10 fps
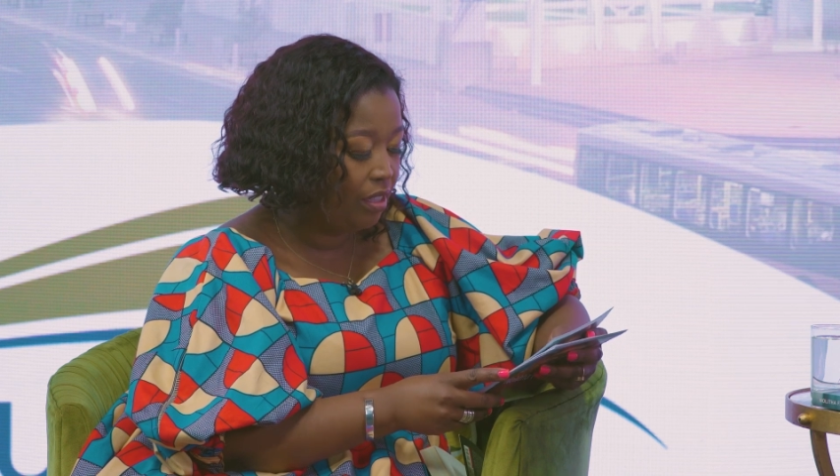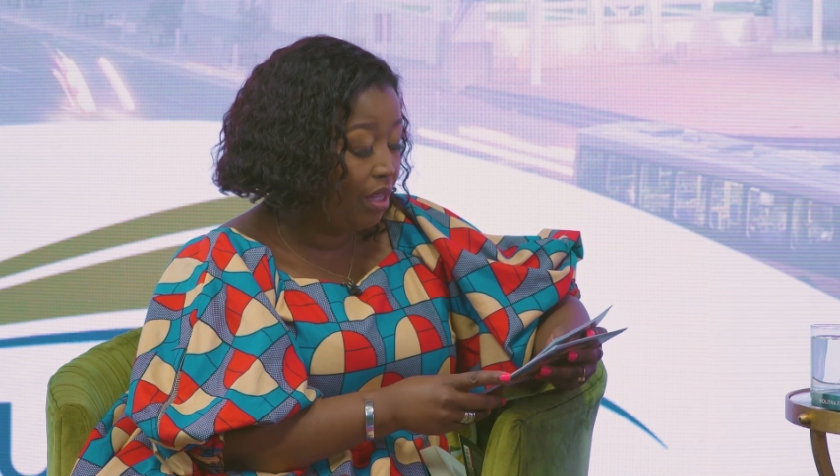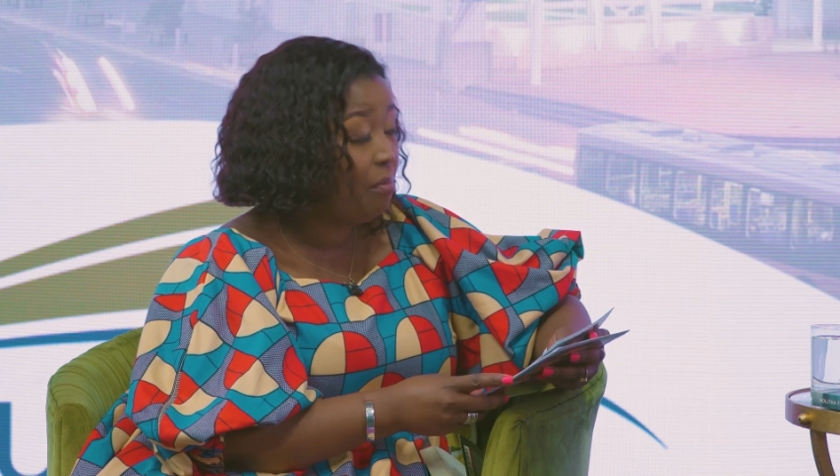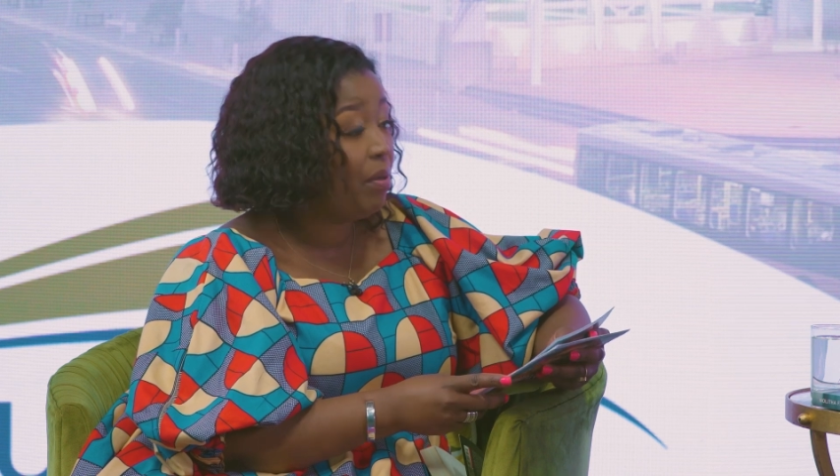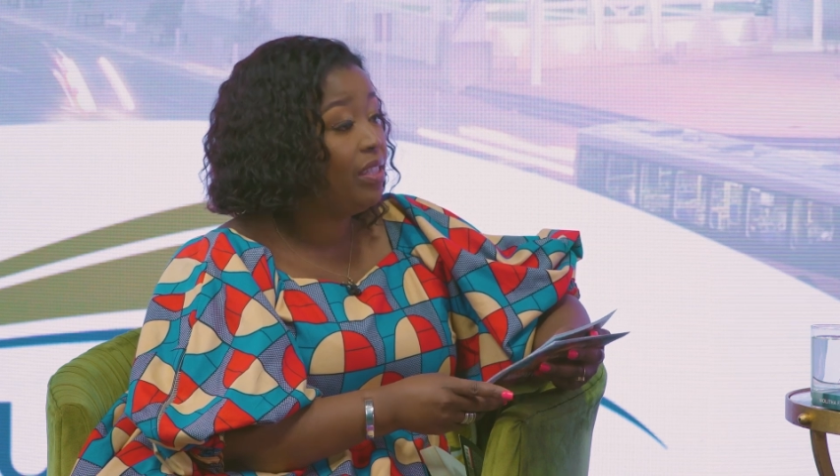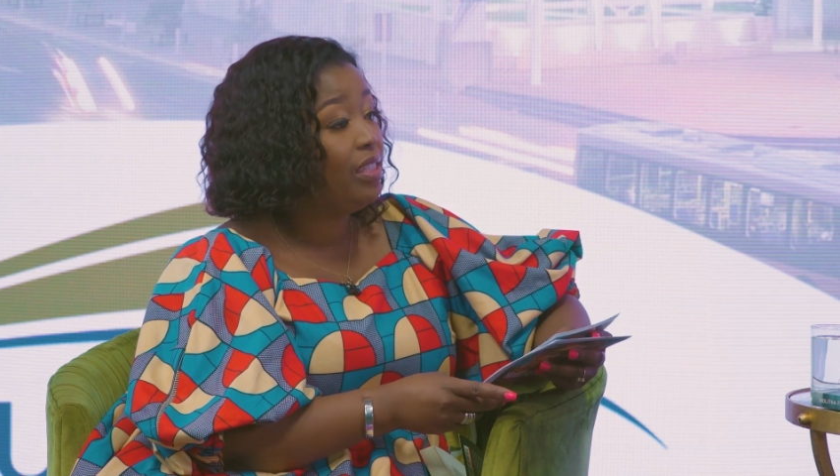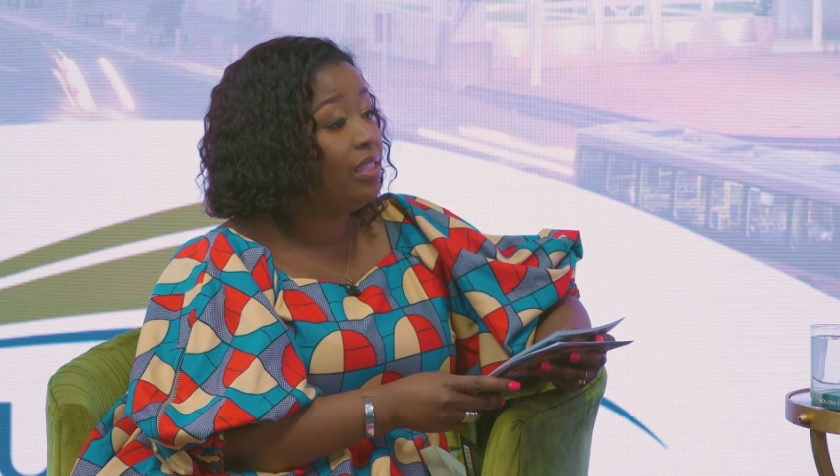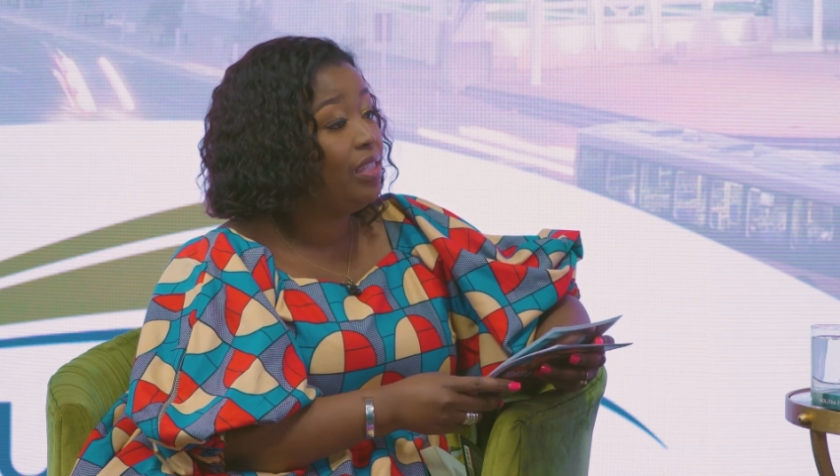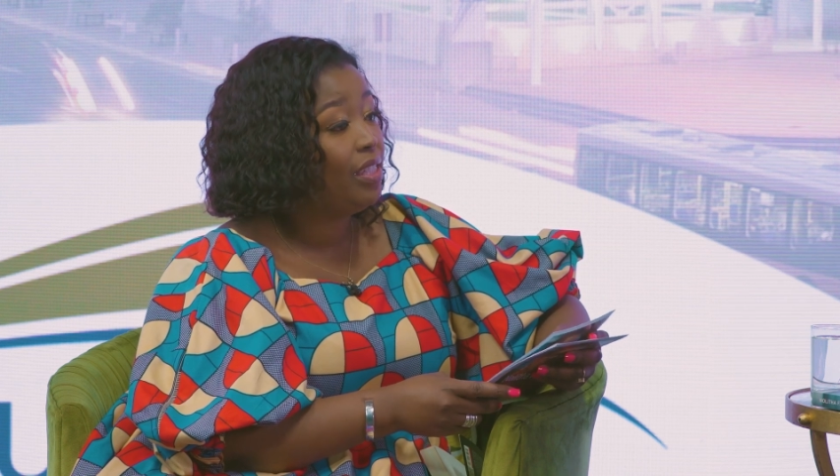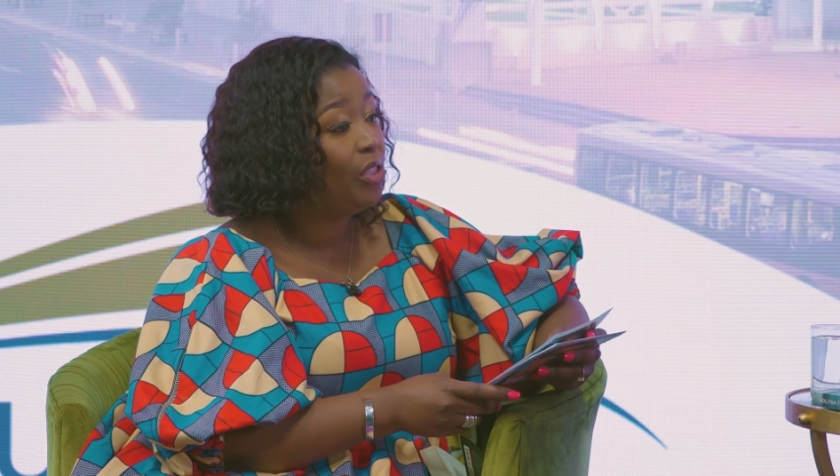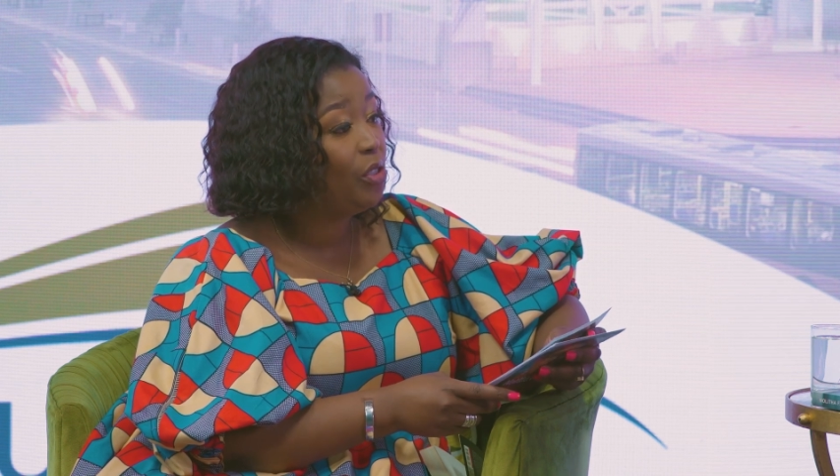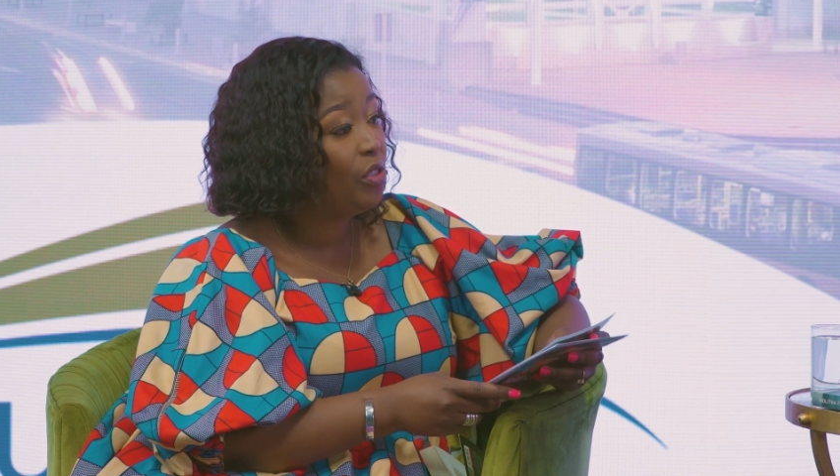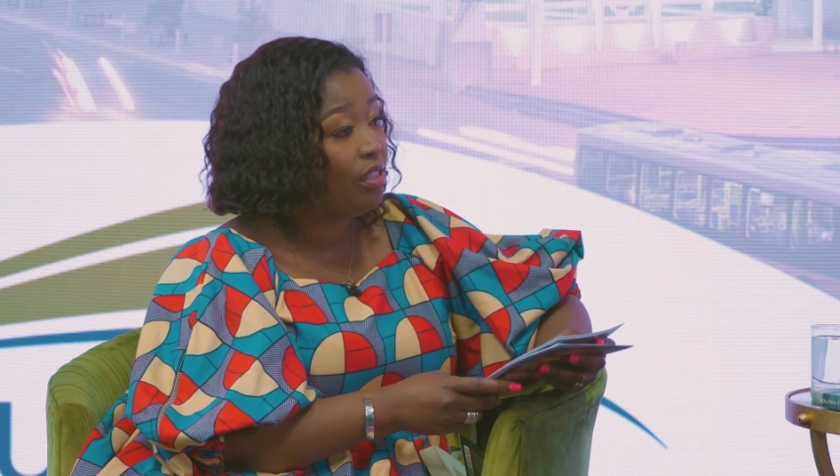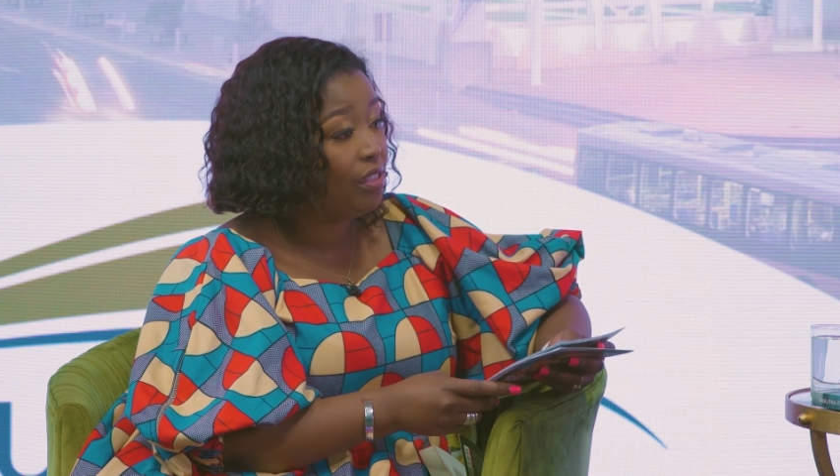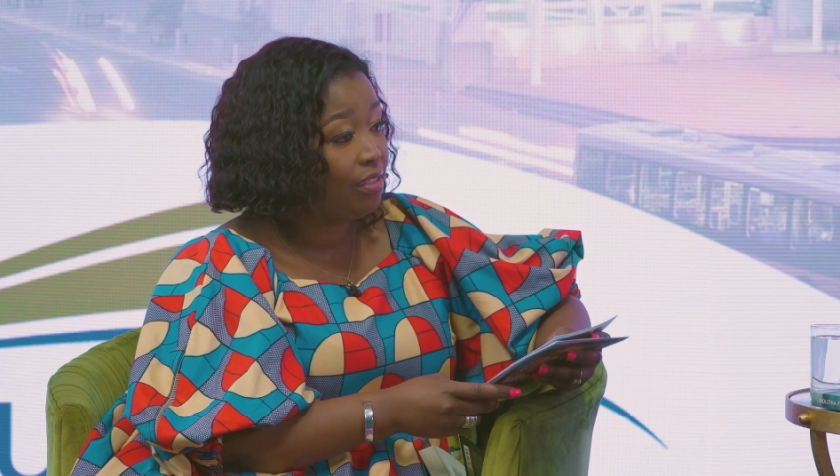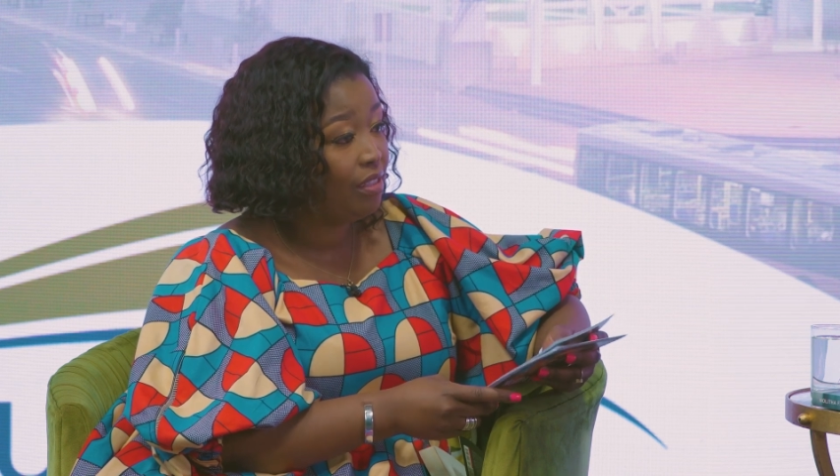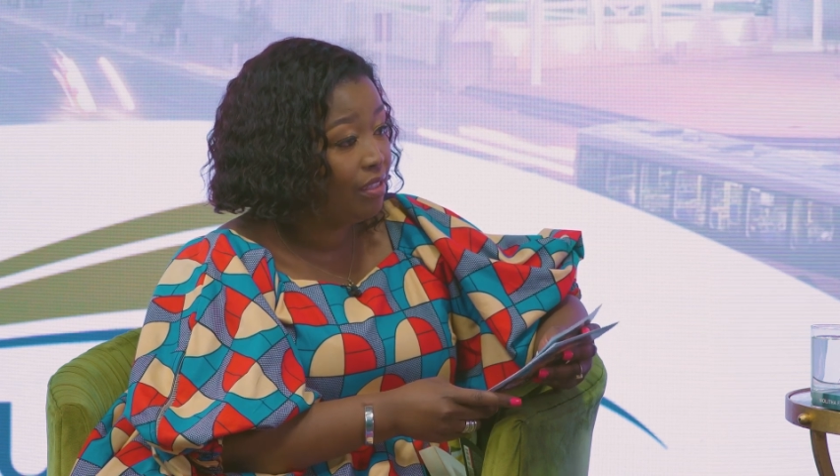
apartheid in the streets.